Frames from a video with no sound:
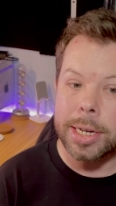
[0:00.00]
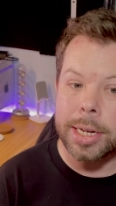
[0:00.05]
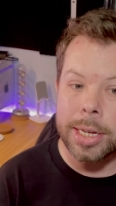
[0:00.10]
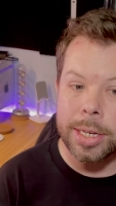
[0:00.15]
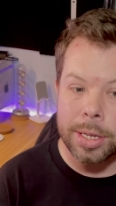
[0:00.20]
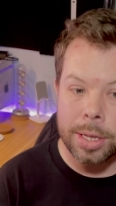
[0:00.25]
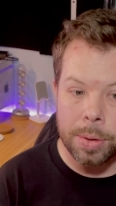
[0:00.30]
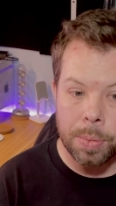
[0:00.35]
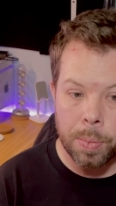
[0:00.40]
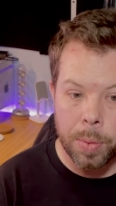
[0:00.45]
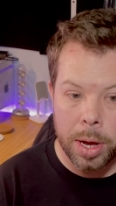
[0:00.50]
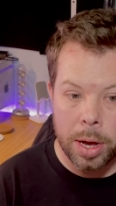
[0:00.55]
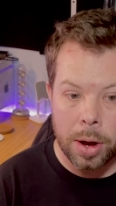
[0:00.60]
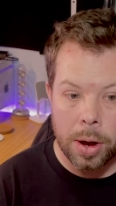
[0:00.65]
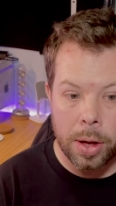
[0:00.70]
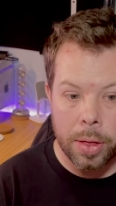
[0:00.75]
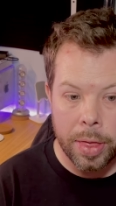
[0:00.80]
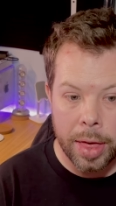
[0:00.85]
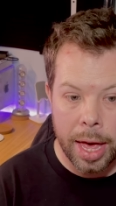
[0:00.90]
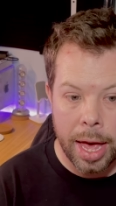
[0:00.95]
is that we
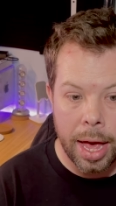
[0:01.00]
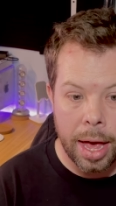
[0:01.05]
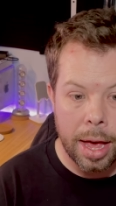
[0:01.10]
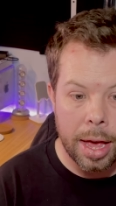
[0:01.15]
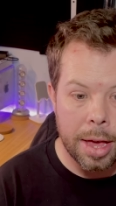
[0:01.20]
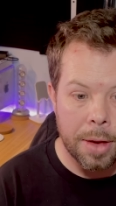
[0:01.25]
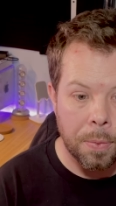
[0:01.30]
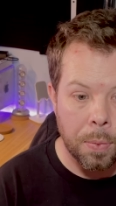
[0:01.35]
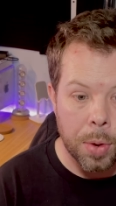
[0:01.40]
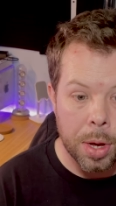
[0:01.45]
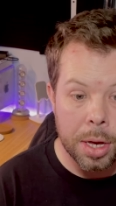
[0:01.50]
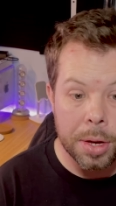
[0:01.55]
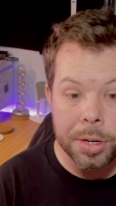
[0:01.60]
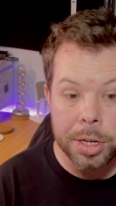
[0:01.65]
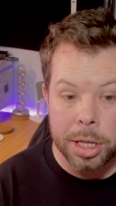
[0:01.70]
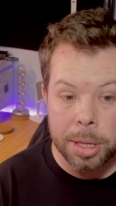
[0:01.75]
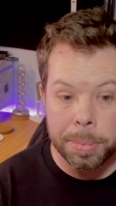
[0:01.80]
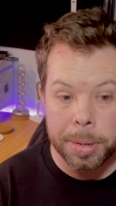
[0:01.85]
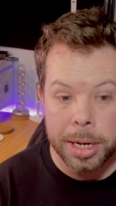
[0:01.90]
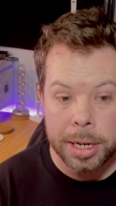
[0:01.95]
are there. If we're
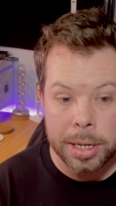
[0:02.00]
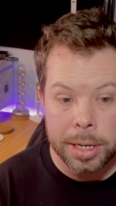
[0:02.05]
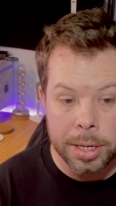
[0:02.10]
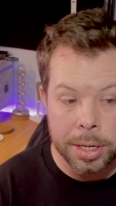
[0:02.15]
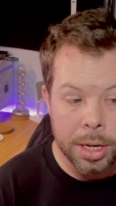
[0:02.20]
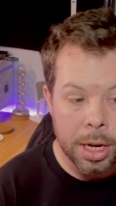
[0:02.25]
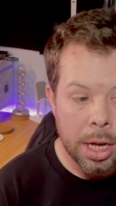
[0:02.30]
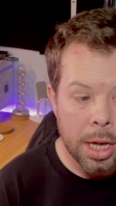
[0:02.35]
using the betas,